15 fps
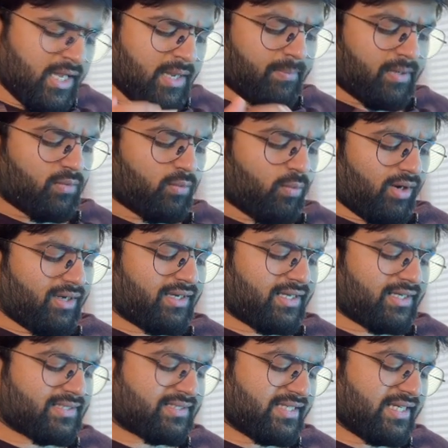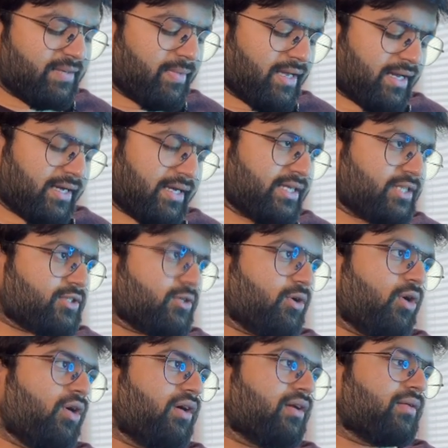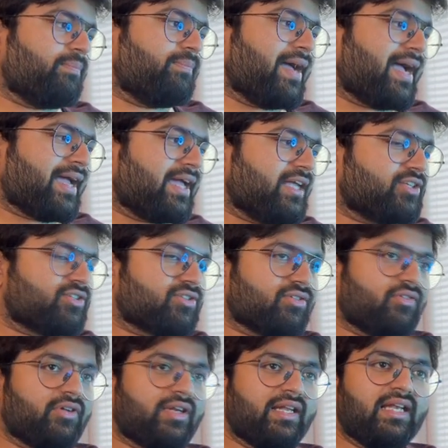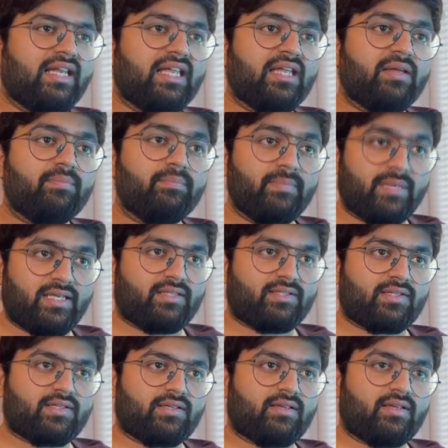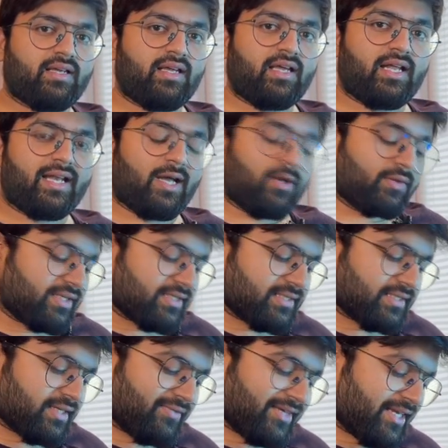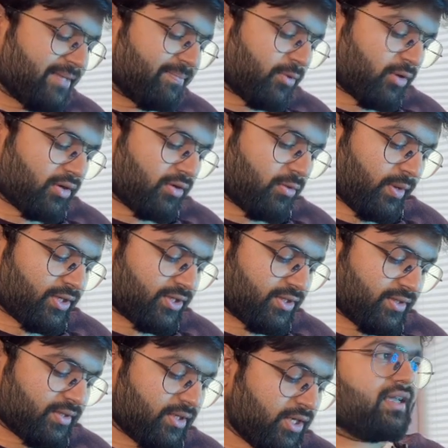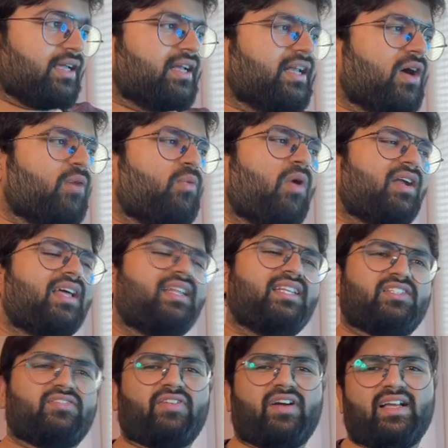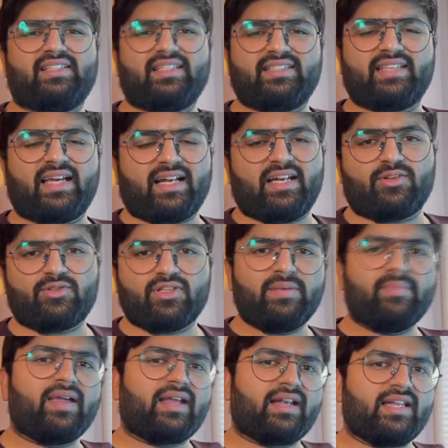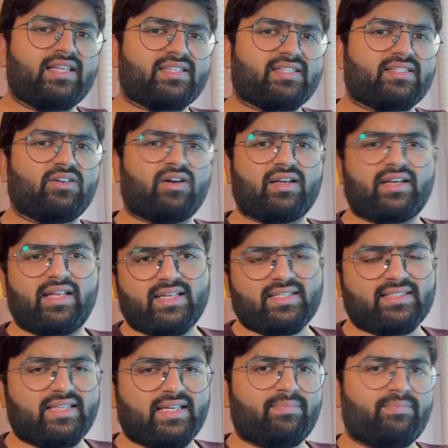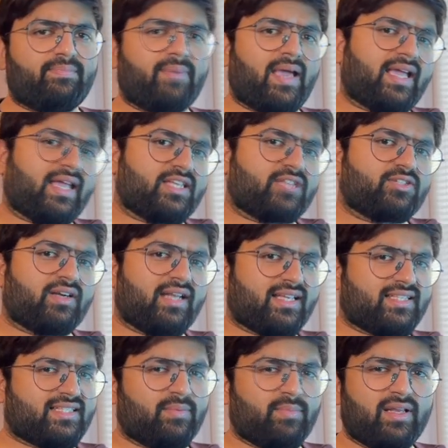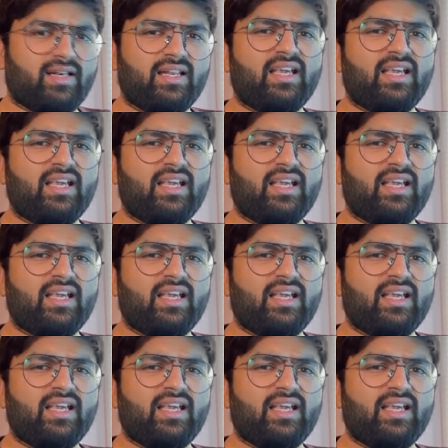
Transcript: But what does CMake list or package really means? Now this is a very important question. Now what are these files exactly? CMakeLists.txt and package dot X M L.